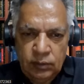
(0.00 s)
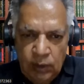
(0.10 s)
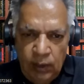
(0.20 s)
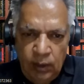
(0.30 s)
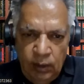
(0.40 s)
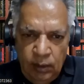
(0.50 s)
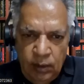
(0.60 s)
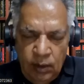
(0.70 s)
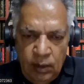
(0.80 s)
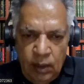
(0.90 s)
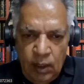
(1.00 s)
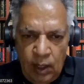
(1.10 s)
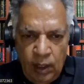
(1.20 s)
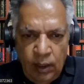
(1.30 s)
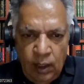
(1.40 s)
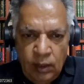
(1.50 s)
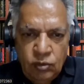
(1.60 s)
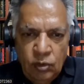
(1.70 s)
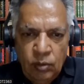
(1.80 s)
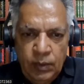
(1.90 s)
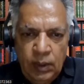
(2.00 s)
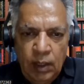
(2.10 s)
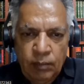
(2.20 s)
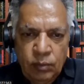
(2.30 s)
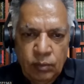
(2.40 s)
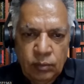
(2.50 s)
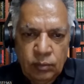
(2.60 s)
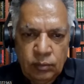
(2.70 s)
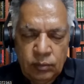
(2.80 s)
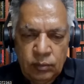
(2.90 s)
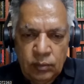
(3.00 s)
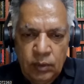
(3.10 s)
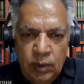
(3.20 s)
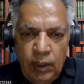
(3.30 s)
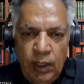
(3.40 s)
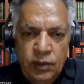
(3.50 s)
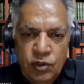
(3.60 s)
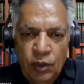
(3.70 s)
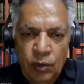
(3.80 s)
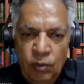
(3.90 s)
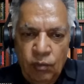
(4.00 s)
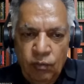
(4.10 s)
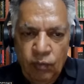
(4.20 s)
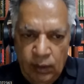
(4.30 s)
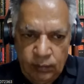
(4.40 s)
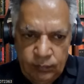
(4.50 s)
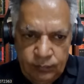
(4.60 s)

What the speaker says: 3 and also we have to read schedule 1.